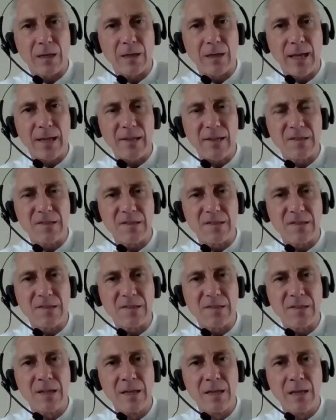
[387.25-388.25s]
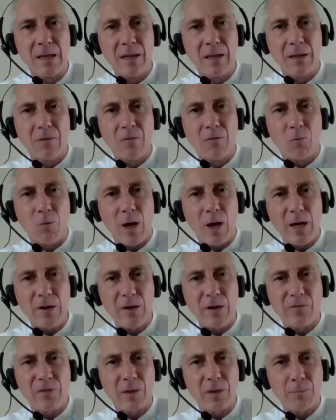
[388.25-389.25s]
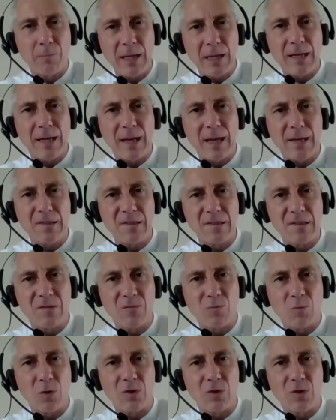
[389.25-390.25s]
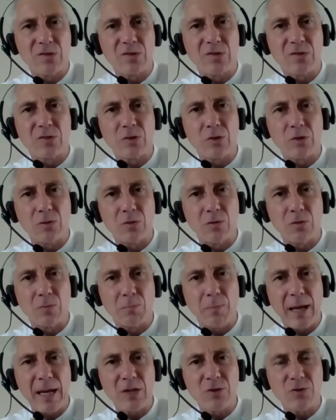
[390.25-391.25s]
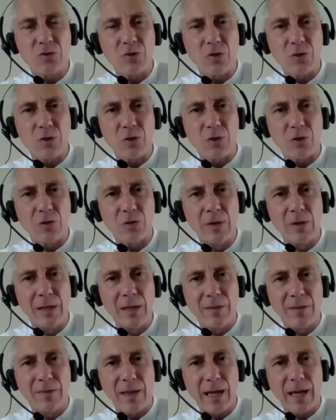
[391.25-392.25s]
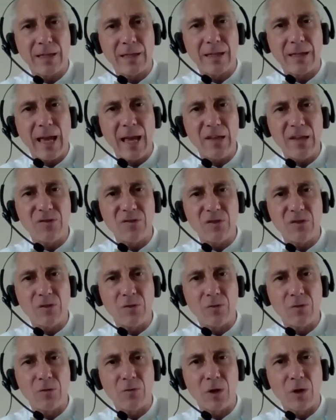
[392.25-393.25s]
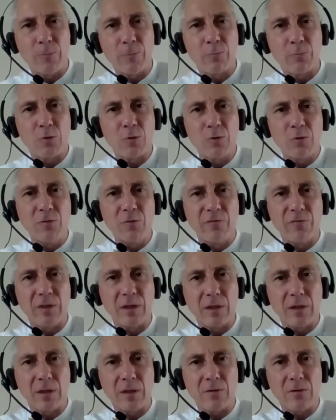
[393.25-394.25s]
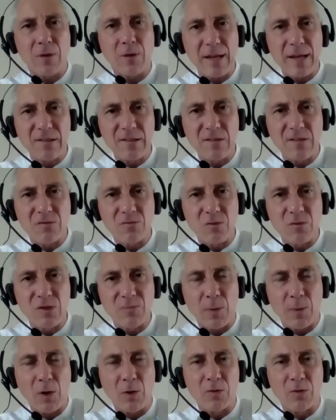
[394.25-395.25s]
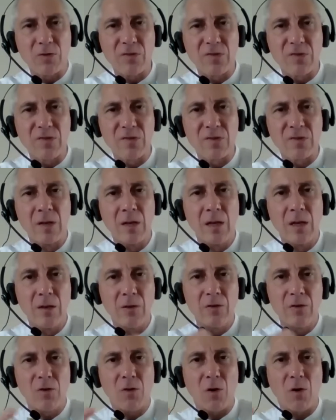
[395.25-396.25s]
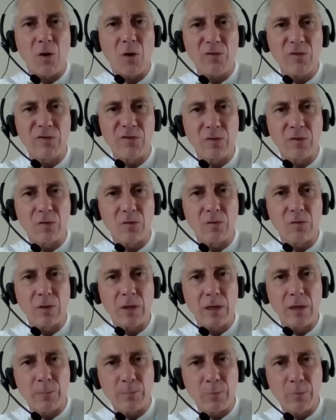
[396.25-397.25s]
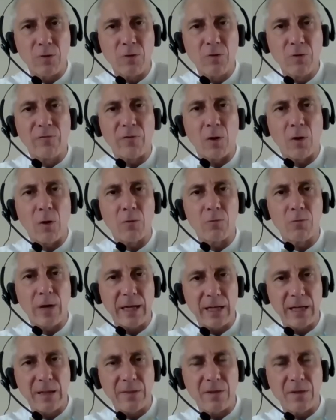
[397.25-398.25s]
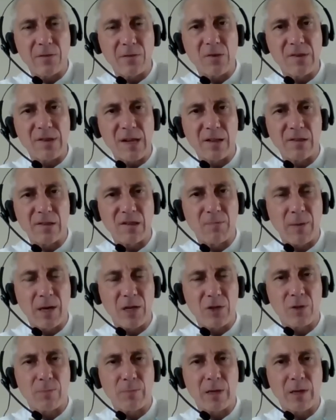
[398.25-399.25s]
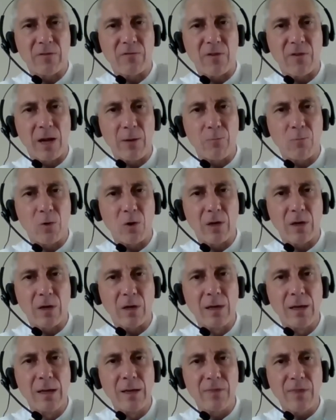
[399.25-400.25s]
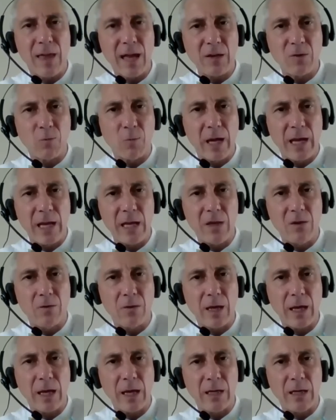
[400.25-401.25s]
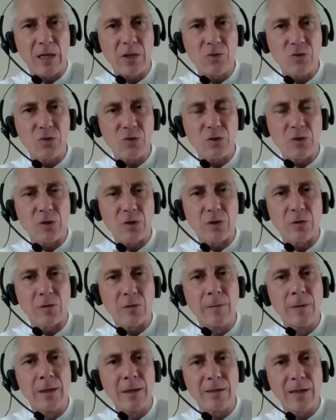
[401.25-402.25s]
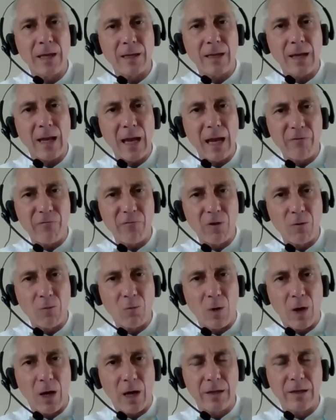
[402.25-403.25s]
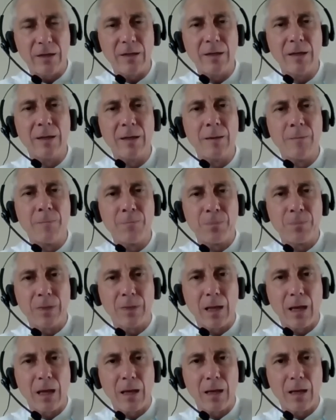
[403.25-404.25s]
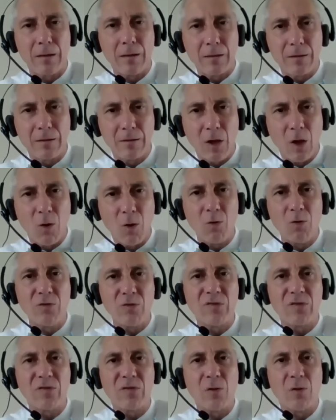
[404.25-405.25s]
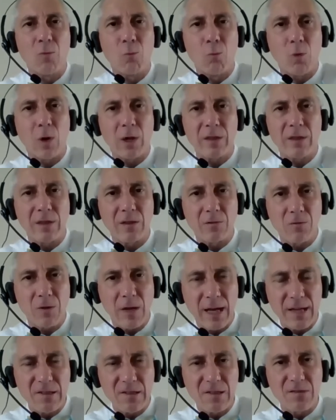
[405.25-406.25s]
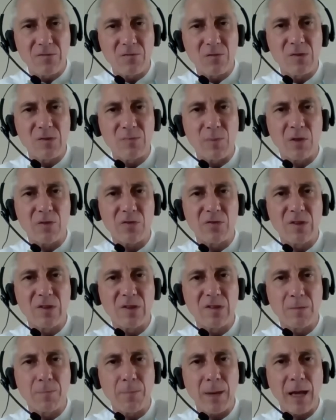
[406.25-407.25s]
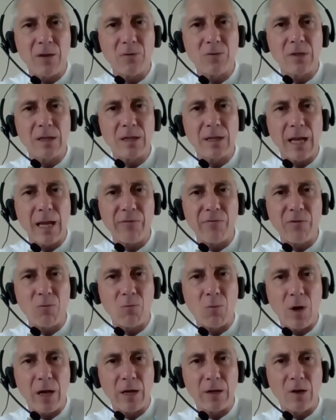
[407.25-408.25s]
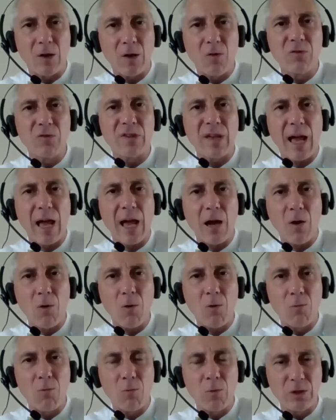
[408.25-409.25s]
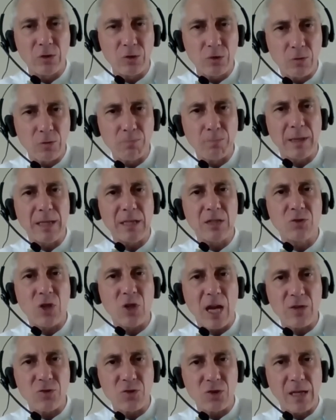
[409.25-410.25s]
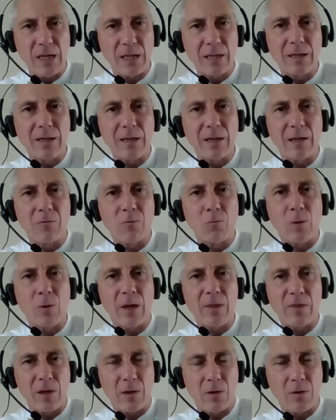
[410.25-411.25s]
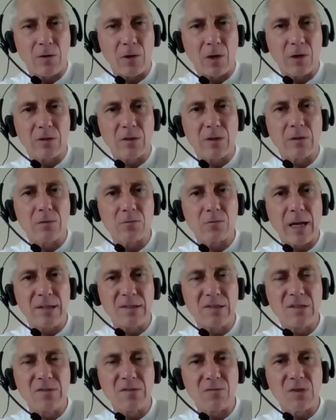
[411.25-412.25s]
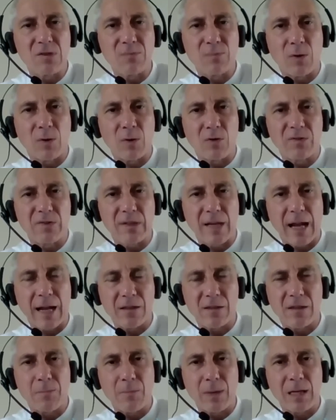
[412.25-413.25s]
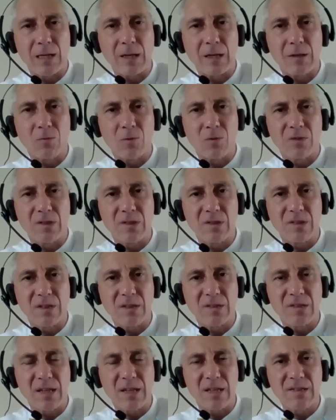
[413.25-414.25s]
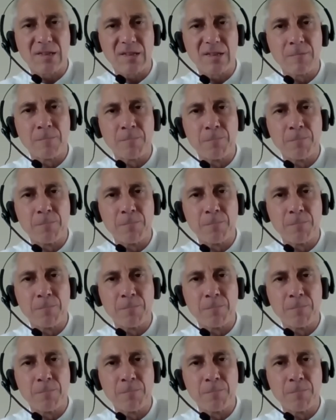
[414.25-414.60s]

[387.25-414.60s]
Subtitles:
lessons, one of the big lessons was to make sure that as you approve the crisis response, you also approve already the results measurement framework. That way you can ensure that everyone knows what the crisis response is about and everyone knows how we should be judging whether or not the crisis response ultimately was a success.